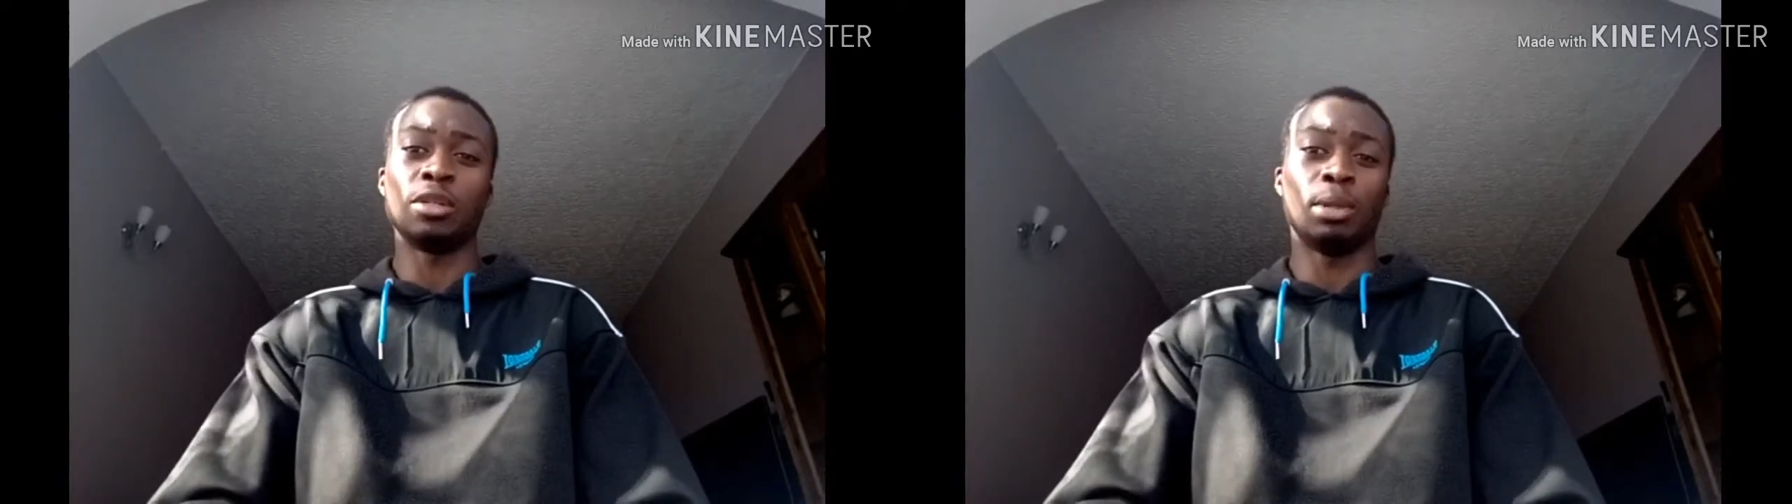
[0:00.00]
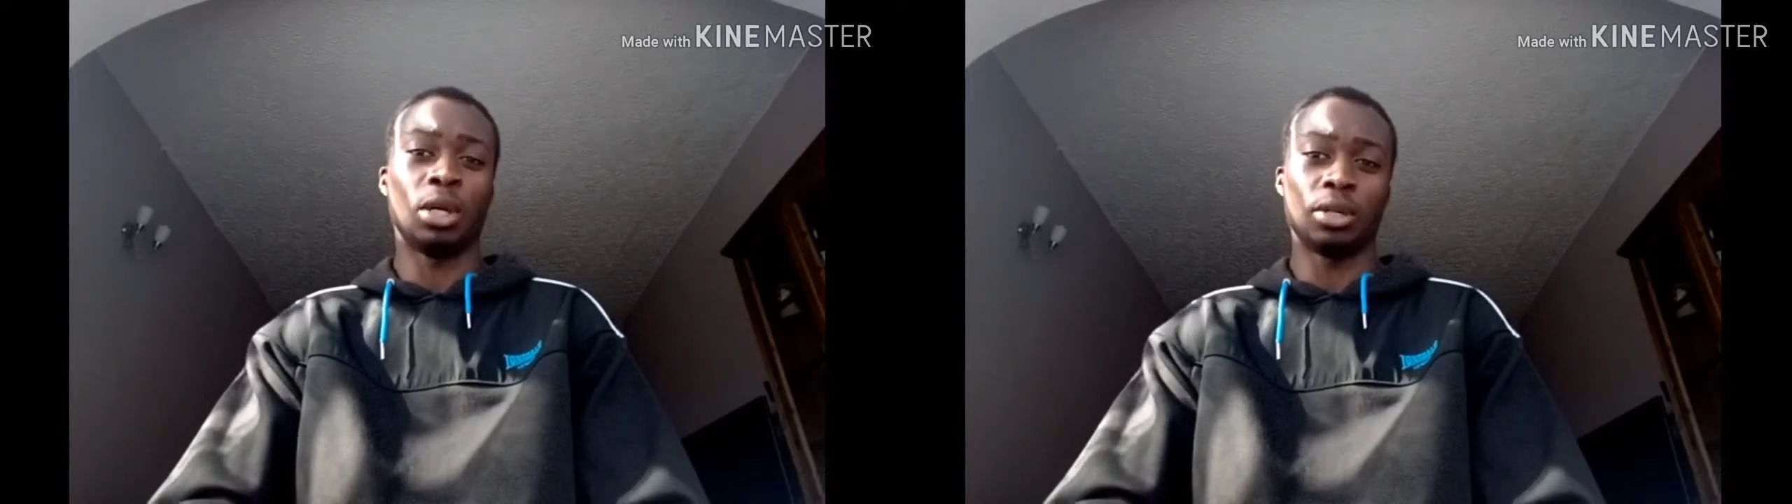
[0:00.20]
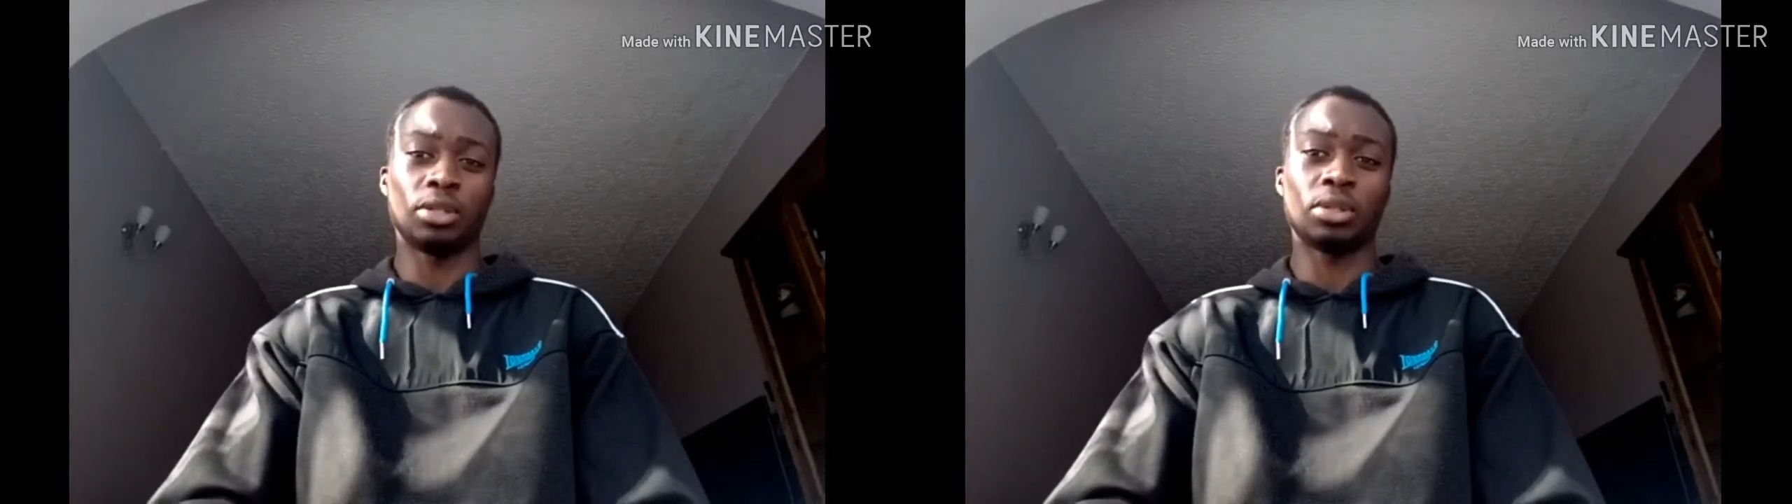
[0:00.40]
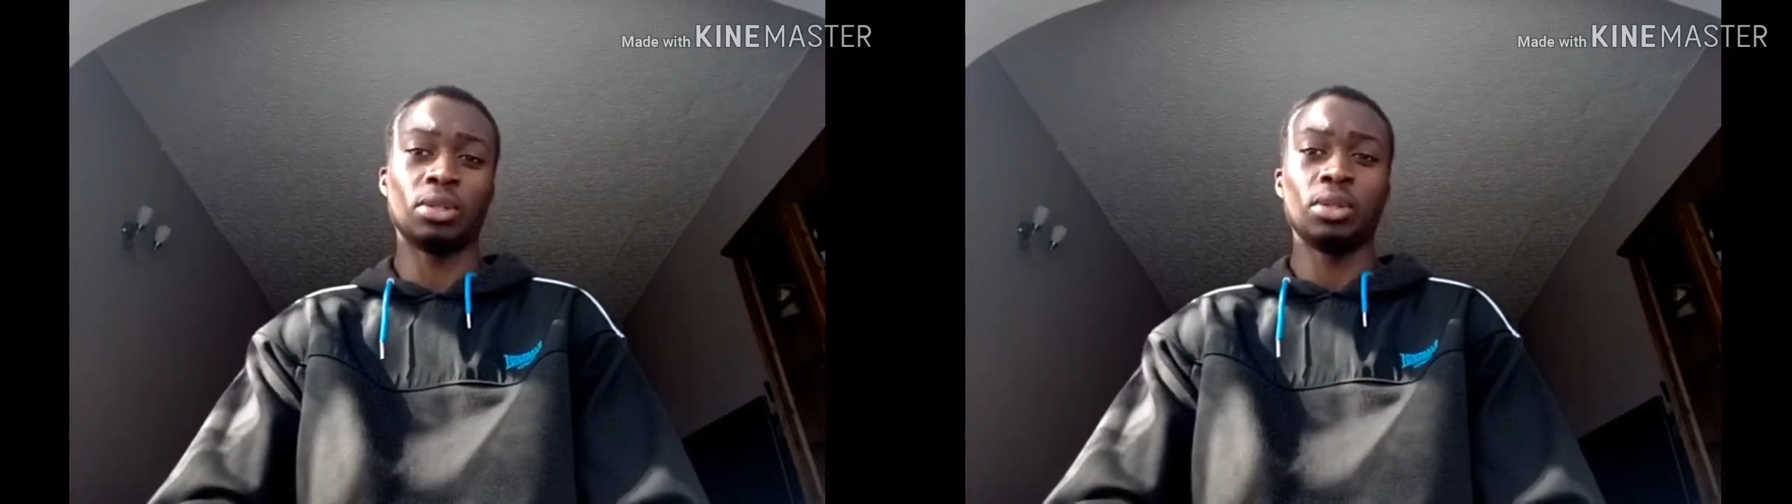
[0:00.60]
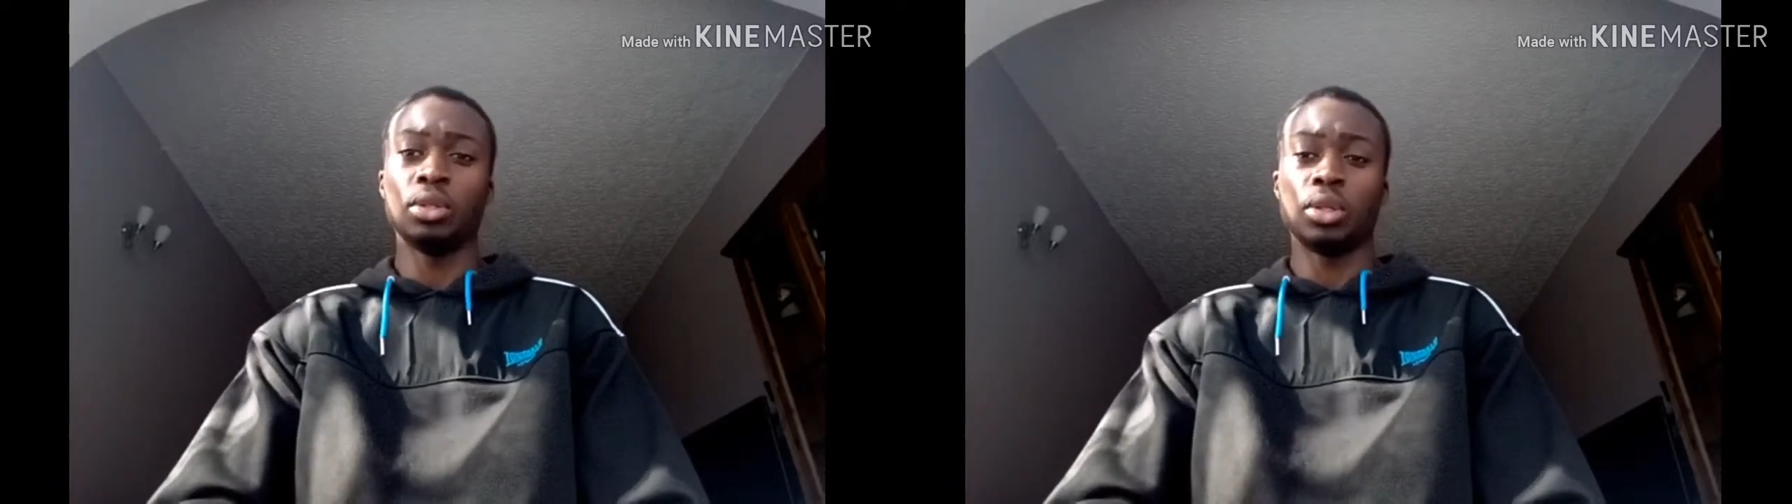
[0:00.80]
Barnes
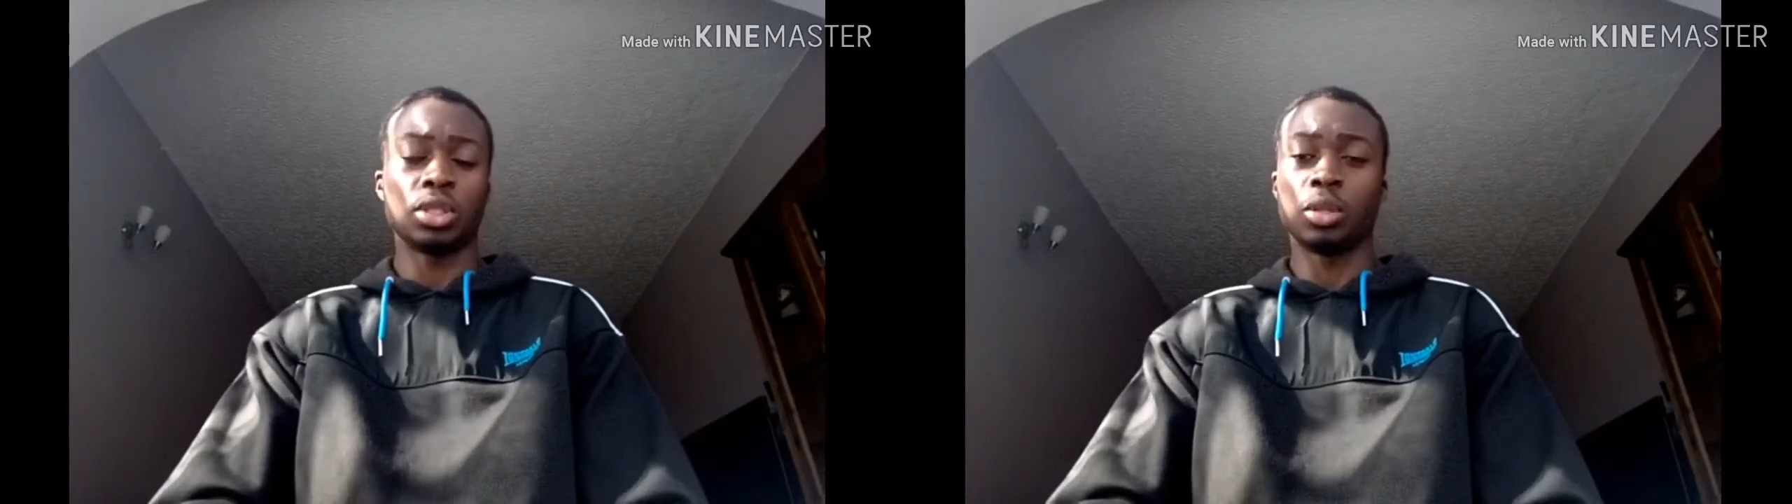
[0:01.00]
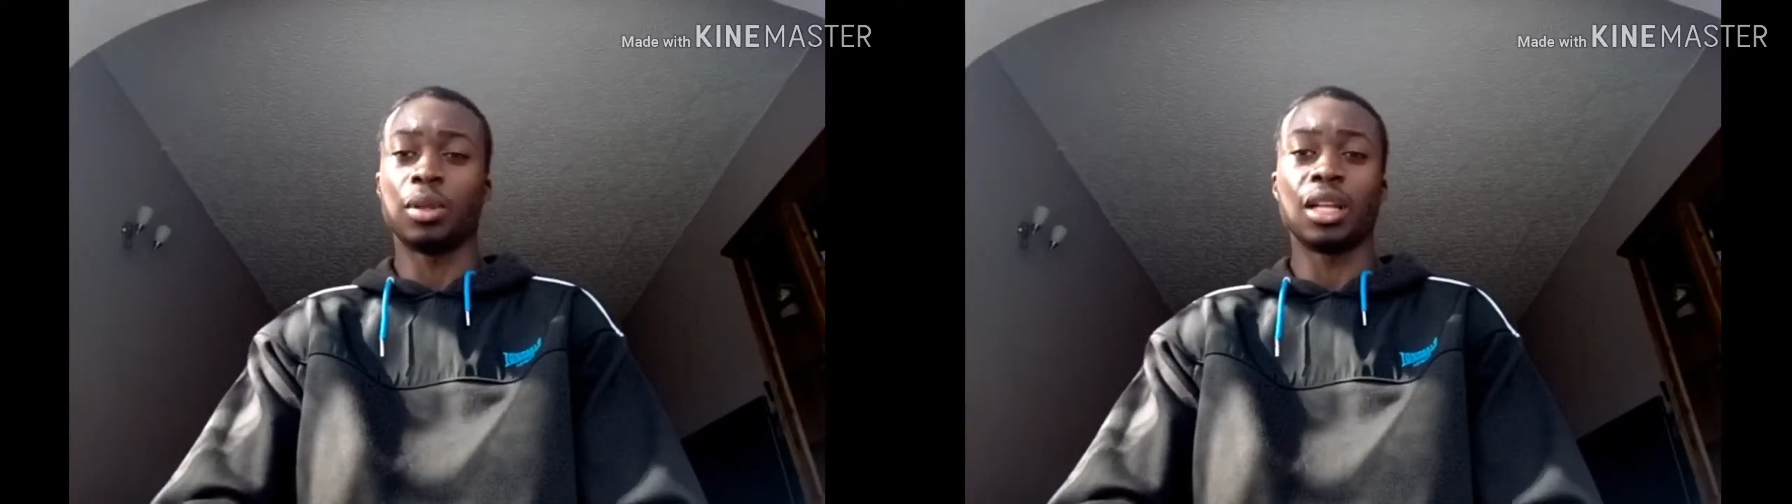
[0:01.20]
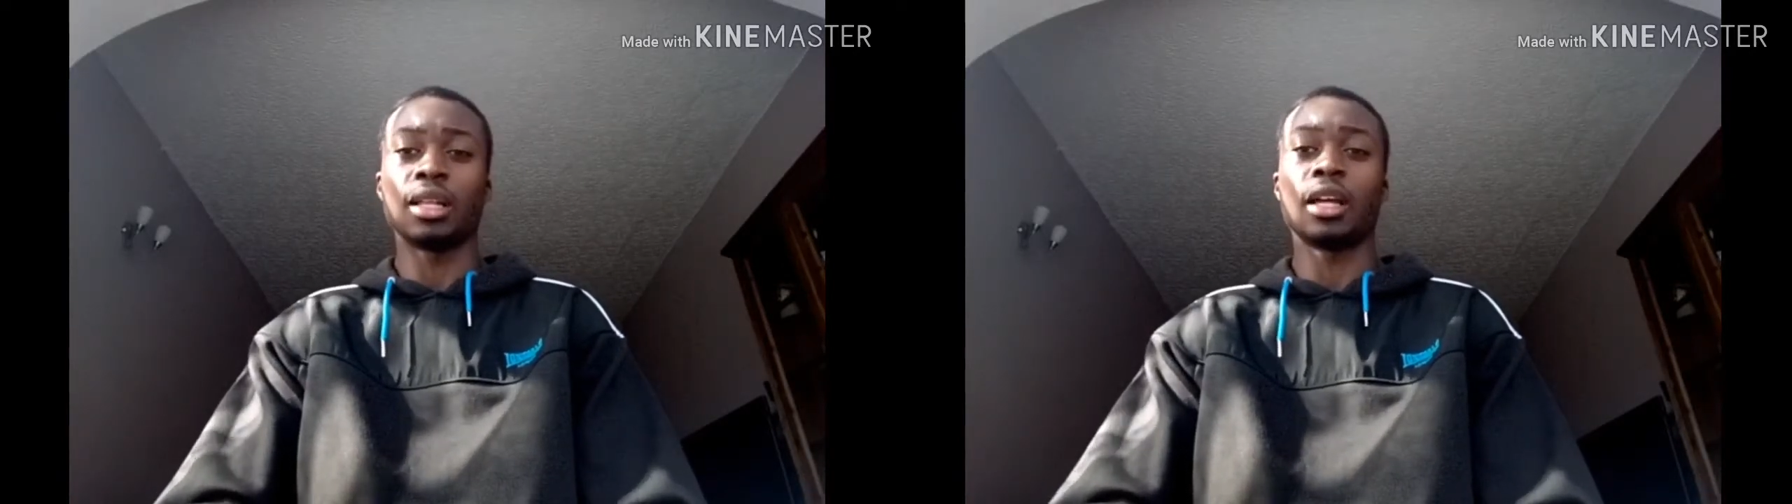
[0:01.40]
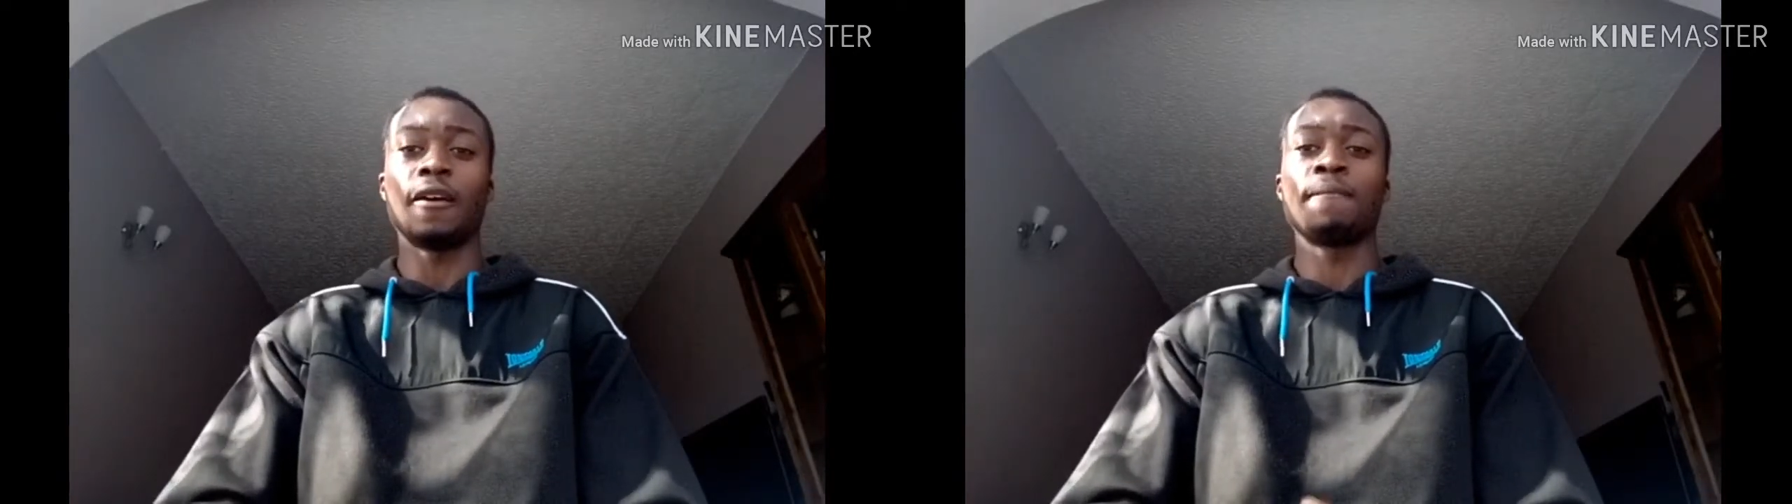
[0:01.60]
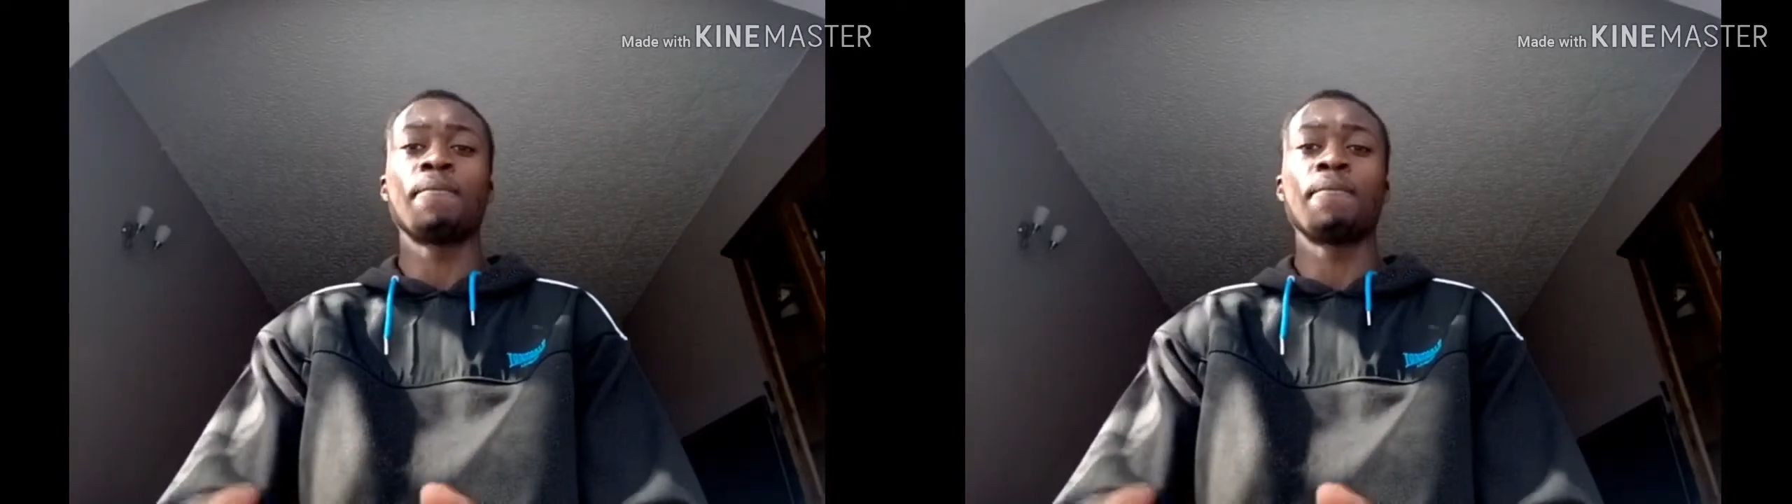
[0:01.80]
or something like that.